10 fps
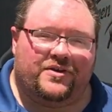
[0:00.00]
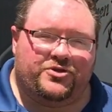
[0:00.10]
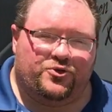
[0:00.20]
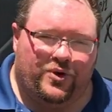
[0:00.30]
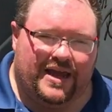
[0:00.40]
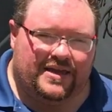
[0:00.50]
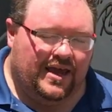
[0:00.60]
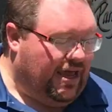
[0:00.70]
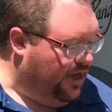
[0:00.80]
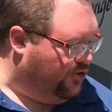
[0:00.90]
of the rig
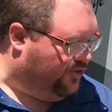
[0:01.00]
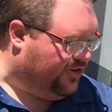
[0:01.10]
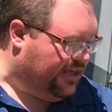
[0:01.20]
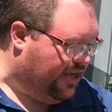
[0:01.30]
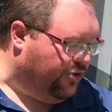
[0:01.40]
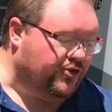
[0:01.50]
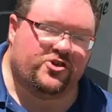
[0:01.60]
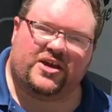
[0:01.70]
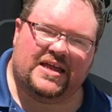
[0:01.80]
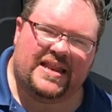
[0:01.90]
and you see here there's
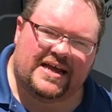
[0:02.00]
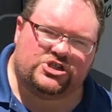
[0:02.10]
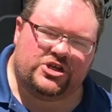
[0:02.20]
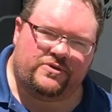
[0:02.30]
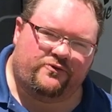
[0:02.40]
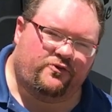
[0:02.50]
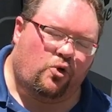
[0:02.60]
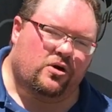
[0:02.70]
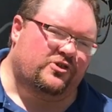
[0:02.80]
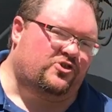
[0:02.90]
a connection
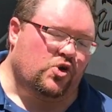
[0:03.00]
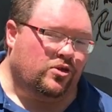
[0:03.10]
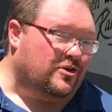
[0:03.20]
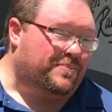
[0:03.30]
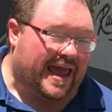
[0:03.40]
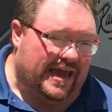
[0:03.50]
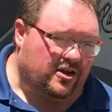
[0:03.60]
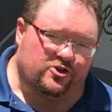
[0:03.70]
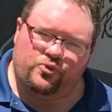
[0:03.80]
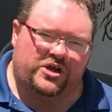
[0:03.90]
for solar panels.